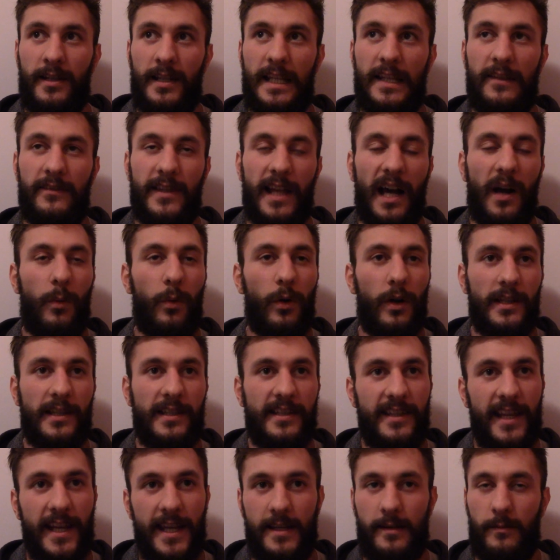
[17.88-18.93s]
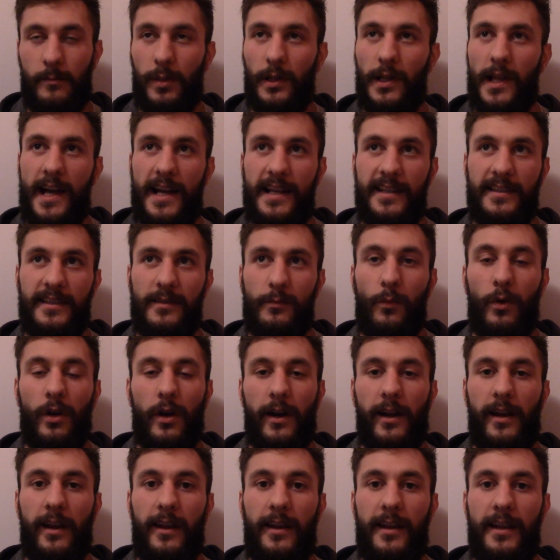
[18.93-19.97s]
Even that word staying implies
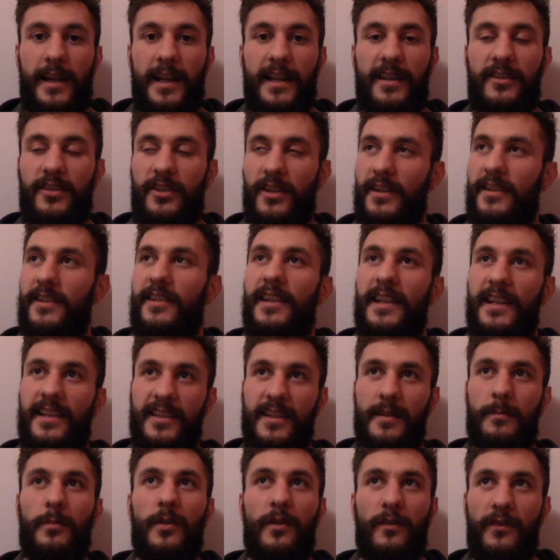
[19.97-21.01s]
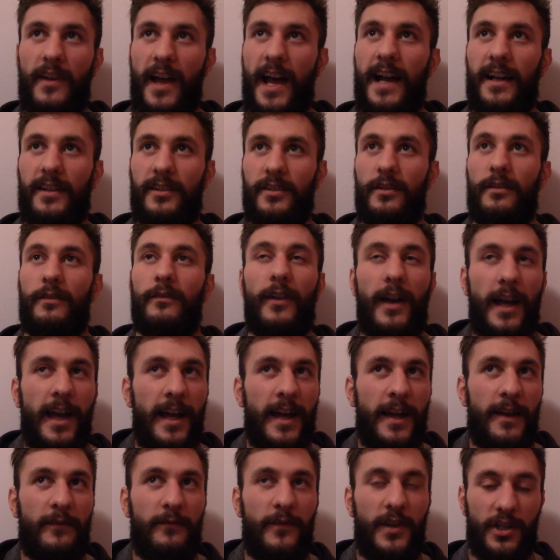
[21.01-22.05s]
work. It's just a simple fact of
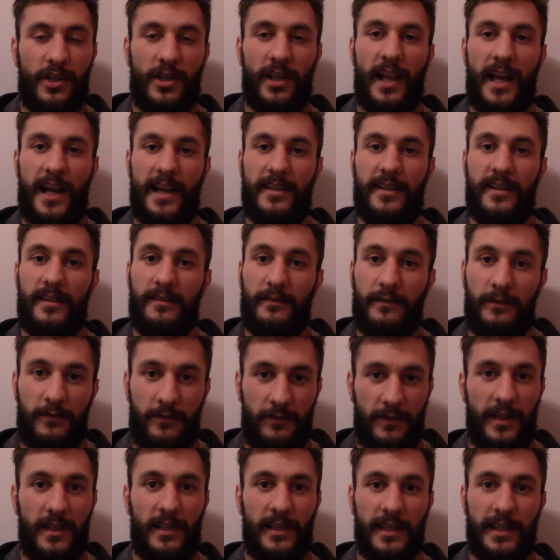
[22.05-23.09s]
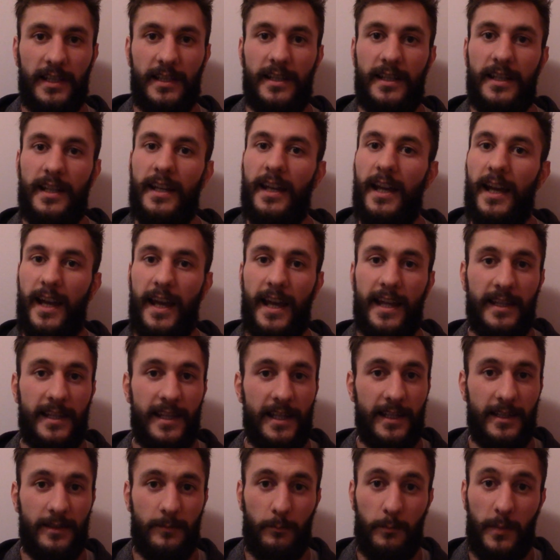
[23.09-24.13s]
visualizing, feeling, and
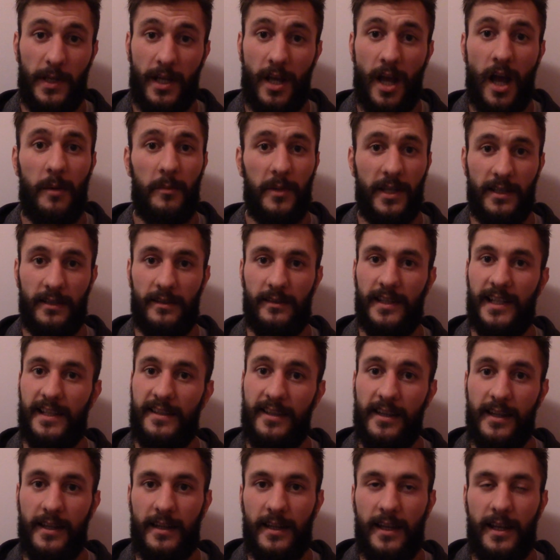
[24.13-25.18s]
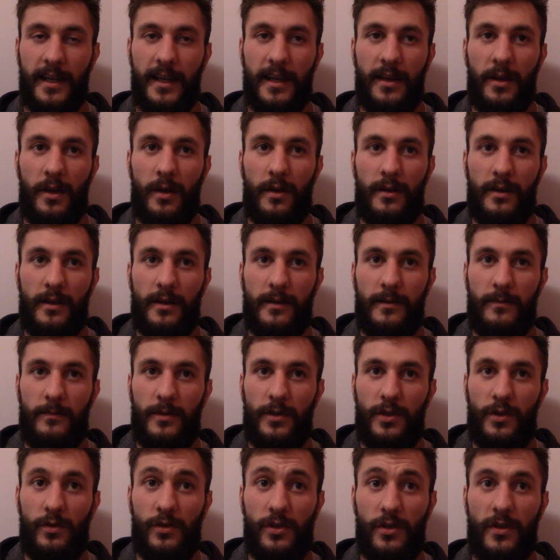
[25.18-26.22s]
then becoming. That's it.
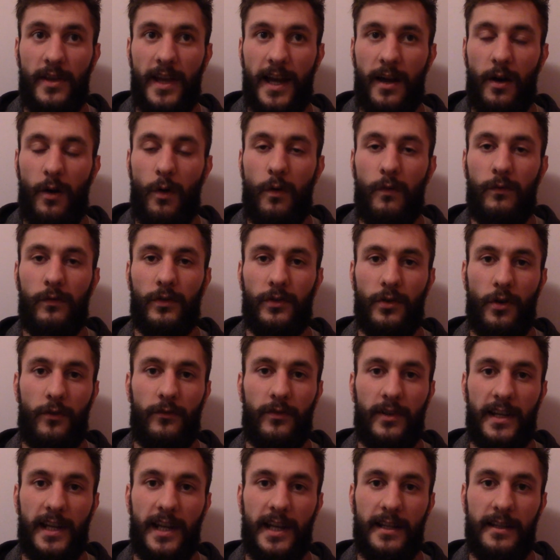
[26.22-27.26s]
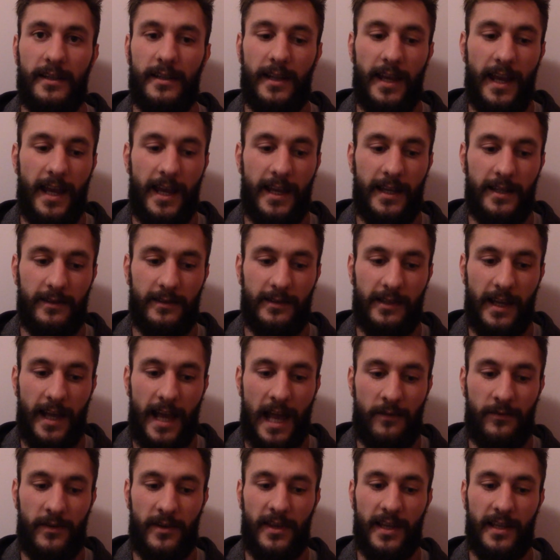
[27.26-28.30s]
You do that over and over again, and
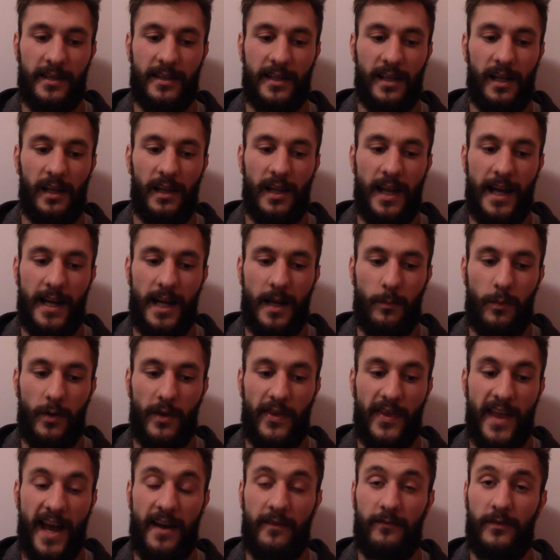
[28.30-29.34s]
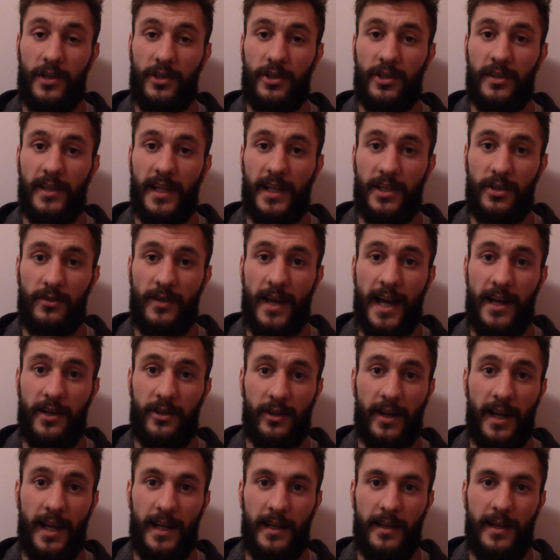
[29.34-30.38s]
everything's going to line up with that vision that you had in
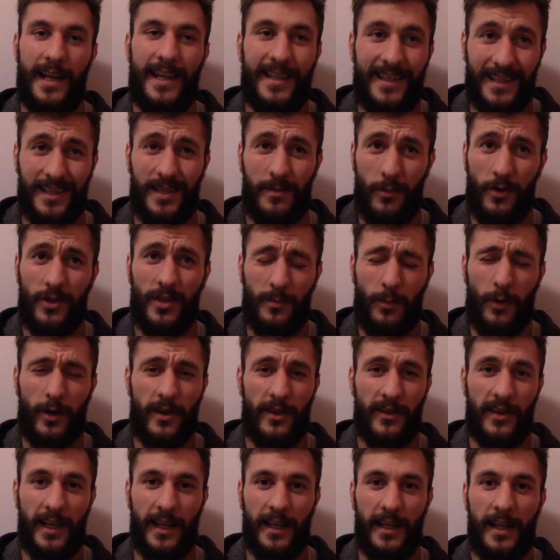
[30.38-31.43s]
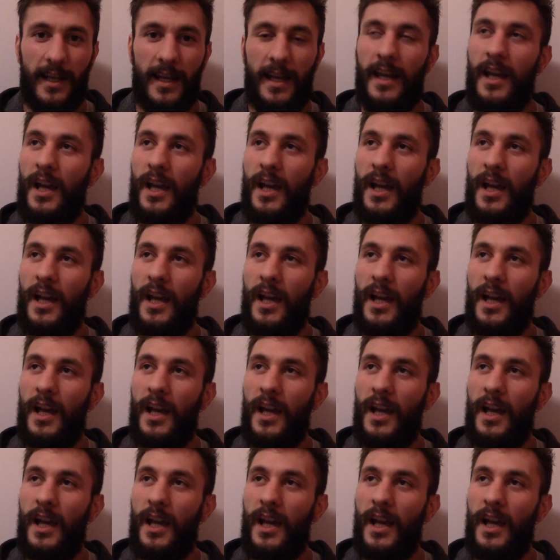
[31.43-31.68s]
your head. Isn't that the most important thing?